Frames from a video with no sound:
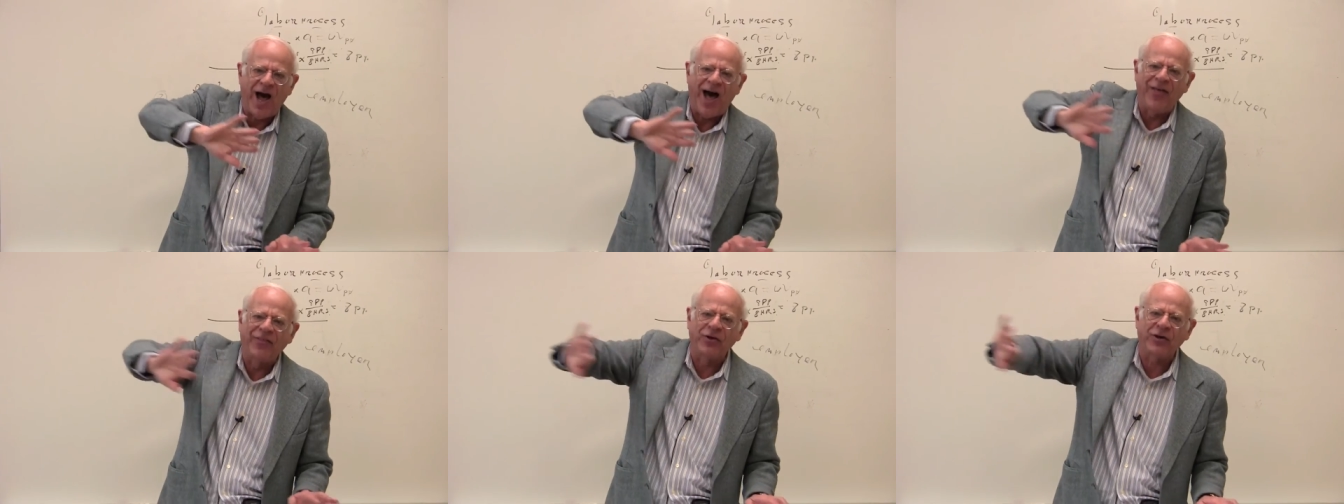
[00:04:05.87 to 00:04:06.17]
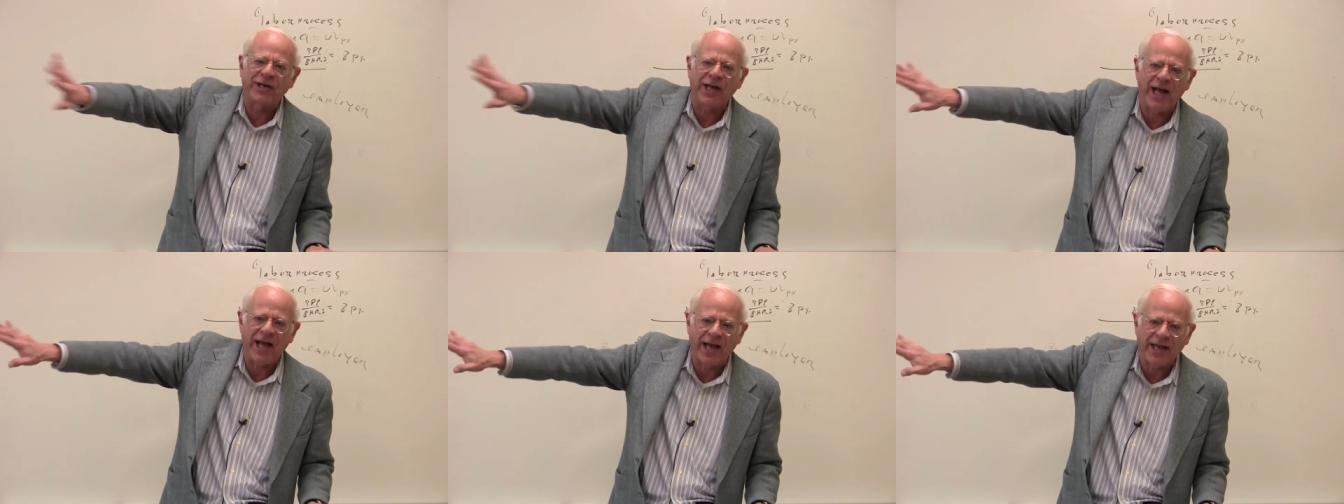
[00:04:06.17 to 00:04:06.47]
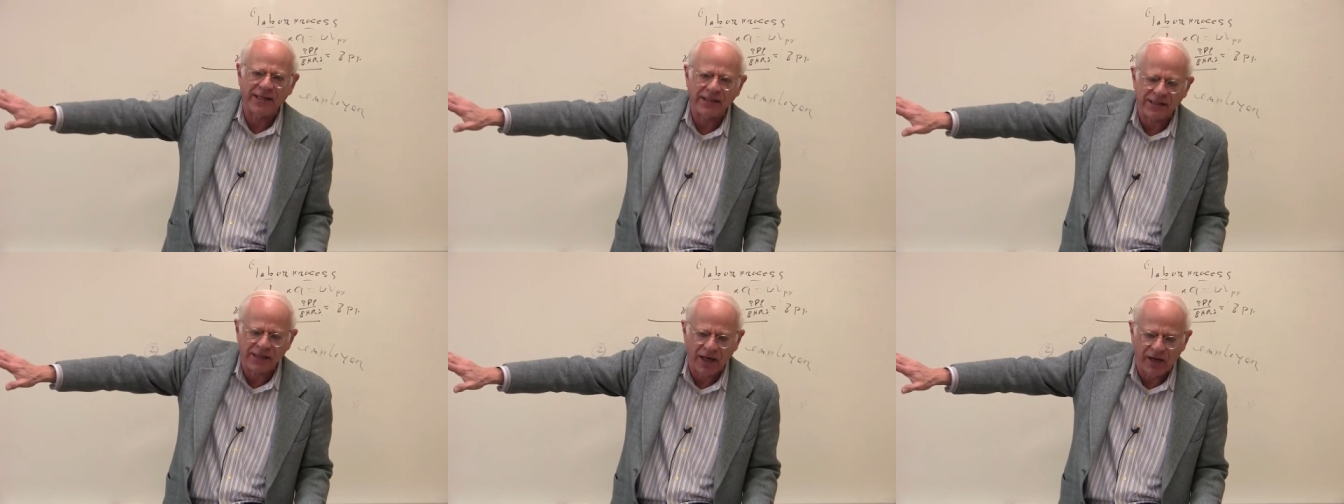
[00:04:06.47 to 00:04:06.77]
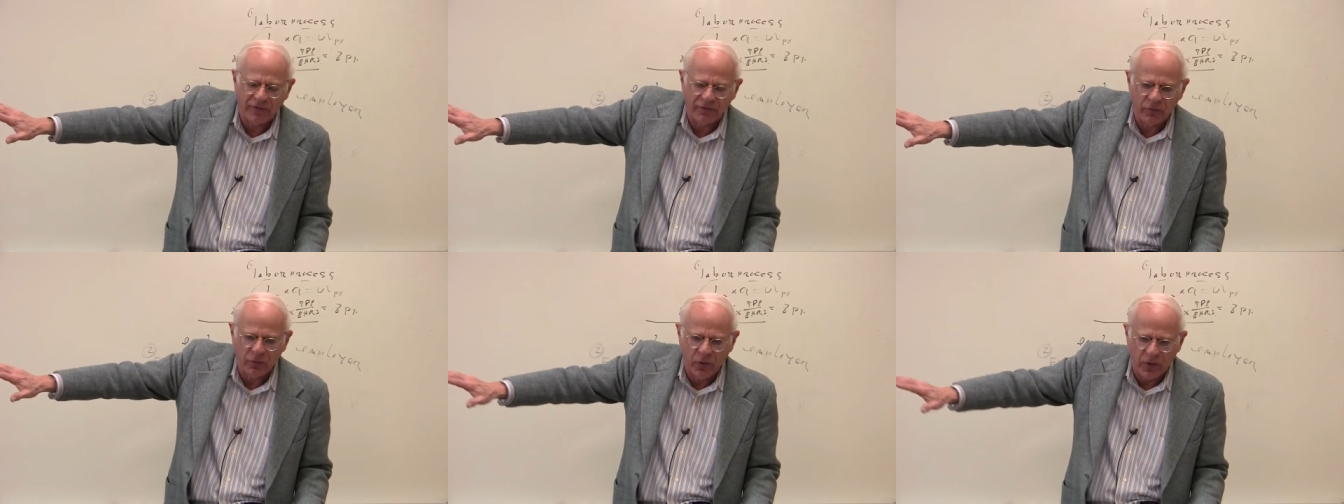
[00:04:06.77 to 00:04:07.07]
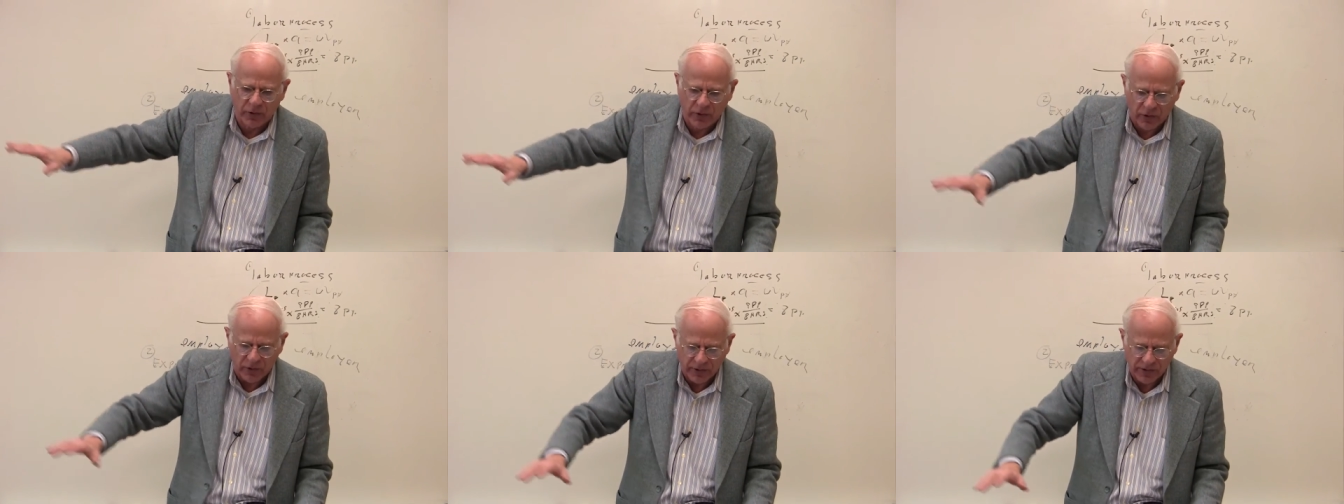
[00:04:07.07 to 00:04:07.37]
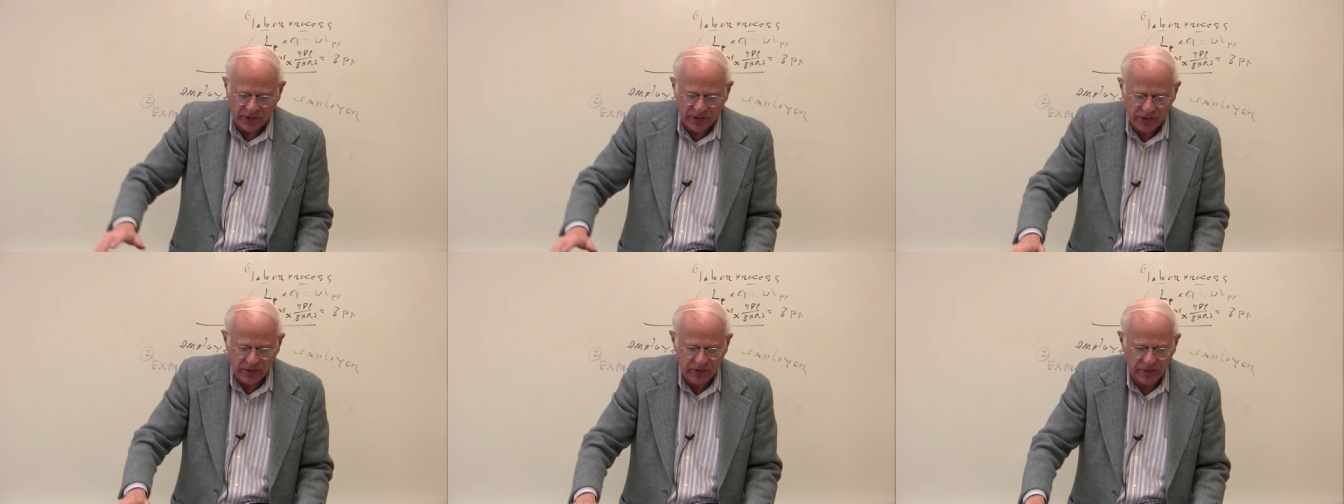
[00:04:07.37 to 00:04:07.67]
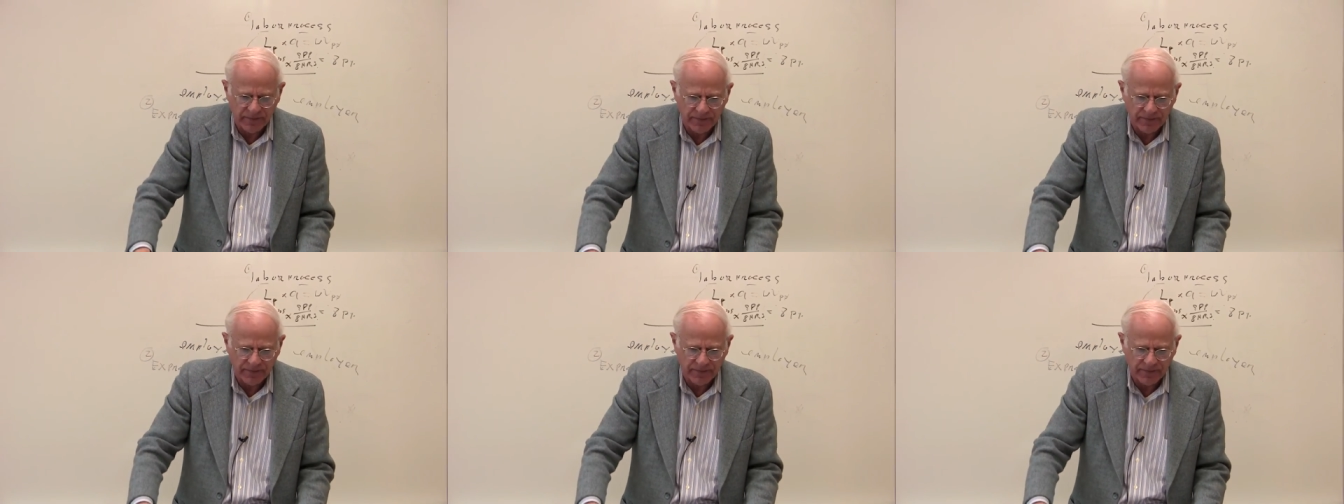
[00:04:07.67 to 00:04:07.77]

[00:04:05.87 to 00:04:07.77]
other kinds of workers.